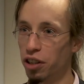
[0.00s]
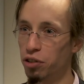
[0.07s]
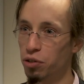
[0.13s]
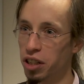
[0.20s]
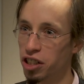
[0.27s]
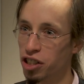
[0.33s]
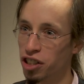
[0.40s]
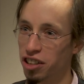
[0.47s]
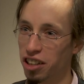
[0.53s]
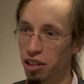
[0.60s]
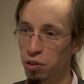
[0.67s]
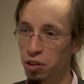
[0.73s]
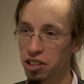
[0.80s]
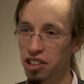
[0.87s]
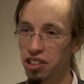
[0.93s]
graduation,
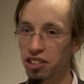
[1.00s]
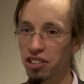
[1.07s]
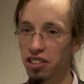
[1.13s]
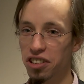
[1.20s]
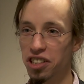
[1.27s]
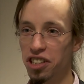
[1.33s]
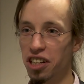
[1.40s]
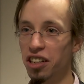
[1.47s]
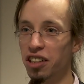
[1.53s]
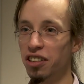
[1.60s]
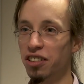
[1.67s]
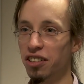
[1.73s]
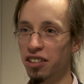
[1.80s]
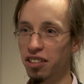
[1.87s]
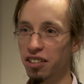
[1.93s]
I want to
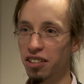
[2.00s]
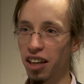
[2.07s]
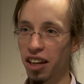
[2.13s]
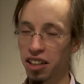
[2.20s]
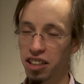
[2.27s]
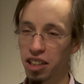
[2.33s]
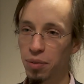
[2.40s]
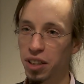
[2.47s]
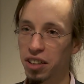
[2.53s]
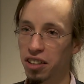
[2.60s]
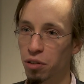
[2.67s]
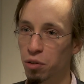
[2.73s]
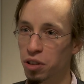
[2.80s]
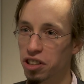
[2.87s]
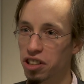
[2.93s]
stay in academia.
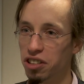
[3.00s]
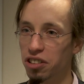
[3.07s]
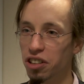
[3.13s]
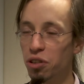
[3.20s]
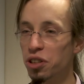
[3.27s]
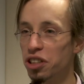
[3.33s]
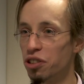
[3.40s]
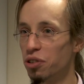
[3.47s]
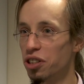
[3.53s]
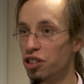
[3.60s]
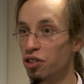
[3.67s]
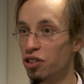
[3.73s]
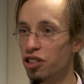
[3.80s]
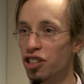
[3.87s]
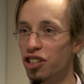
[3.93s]
I want to go into
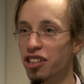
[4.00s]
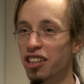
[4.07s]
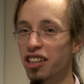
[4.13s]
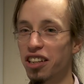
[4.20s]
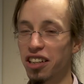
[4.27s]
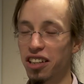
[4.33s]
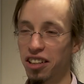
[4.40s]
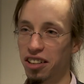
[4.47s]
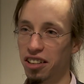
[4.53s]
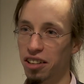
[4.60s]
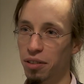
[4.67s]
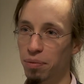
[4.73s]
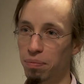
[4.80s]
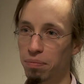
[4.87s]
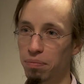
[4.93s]
research.
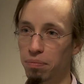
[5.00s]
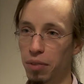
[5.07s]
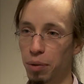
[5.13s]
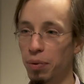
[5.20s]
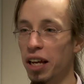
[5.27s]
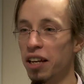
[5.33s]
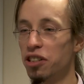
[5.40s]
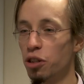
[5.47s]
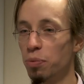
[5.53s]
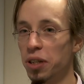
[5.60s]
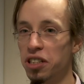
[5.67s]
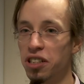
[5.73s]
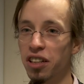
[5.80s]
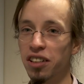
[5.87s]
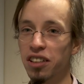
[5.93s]
My plans are
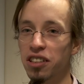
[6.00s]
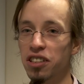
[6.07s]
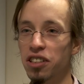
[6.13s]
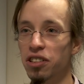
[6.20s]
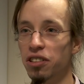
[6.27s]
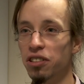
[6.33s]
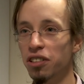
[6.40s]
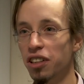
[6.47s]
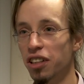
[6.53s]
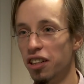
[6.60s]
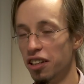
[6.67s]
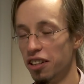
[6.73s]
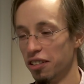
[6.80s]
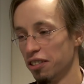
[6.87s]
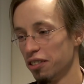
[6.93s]
basically to
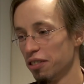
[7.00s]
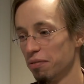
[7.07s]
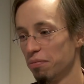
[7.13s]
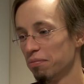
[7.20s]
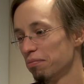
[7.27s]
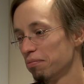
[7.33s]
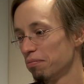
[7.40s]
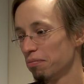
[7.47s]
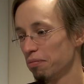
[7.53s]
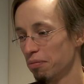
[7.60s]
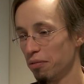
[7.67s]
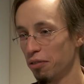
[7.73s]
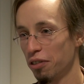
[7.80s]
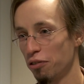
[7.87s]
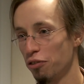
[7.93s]

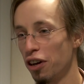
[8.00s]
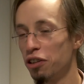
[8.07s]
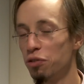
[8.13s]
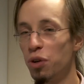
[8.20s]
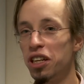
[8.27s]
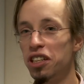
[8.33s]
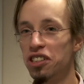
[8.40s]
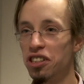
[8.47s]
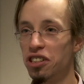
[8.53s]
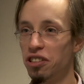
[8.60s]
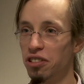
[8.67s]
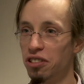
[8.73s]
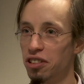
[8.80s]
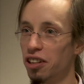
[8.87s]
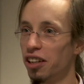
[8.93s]
find ways
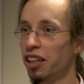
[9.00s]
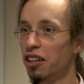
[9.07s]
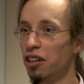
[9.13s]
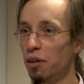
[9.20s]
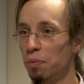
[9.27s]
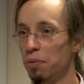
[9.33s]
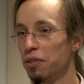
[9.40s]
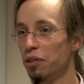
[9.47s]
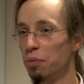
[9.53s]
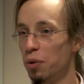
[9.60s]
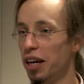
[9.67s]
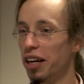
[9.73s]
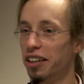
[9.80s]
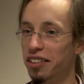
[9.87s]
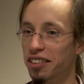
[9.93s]
to link up the
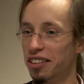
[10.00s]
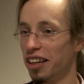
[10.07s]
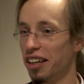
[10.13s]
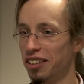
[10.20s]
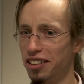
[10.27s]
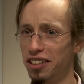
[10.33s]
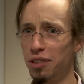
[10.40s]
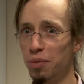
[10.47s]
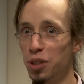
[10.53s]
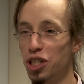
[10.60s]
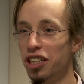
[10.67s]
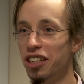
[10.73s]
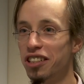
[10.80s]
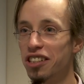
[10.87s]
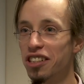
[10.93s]
brain and
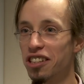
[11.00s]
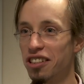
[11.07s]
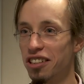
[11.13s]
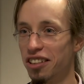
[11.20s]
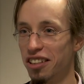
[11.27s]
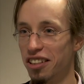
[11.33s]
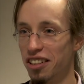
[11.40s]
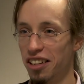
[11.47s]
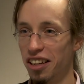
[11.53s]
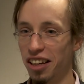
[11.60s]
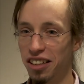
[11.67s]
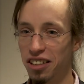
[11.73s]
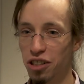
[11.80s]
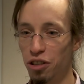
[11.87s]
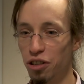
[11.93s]
machines
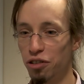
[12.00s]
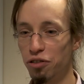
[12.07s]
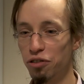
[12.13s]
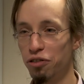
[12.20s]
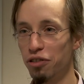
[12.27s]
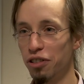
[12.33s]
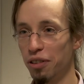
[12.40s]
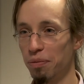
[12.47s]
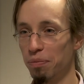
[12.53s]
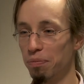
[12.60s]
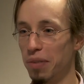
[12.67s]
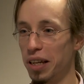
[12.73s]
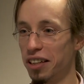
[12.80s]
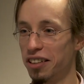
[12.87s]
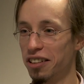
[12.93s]
and sort of
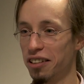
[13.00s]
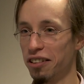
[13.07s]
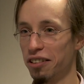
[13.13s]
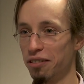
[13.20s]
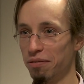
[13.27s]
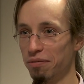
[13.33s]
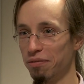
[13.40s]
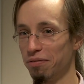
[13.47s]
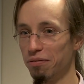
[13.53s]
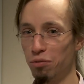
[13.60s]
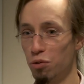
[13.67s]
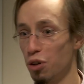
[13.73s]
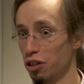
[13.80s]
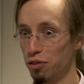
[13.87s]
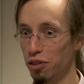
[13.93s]
make
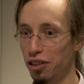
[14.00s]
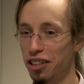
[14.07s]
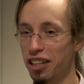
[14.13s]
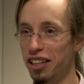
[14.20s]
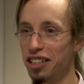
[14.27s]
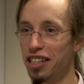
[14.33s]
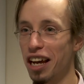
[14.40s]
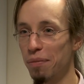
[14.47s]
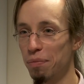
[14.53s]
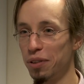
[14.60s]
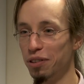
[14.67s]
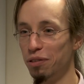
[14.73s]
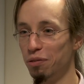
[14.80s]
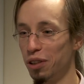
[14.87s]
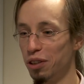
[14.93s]
wonderful things
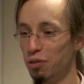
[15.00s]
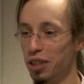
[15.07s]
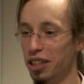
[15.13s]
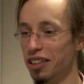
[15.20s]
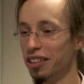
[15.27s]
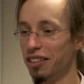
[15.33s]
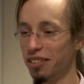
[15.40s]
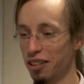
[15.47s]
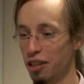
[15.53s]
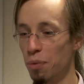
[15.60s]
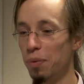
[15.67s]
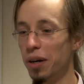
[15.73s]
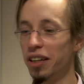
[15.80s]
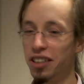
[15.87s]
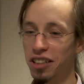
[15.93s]
happen when we
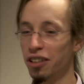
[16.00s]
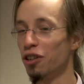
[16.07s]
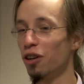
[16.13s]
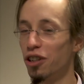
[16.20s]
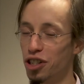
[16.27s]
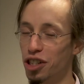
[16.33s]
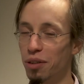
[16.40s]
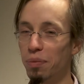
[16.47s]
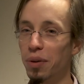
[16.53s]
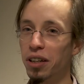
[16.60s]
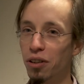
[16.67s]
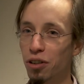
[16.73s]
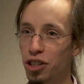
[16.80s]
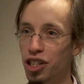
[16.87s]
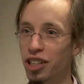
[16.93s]
combine technology and
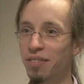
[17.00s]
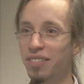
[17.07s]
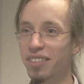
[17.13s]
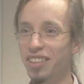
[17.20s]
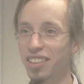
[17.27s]
biology.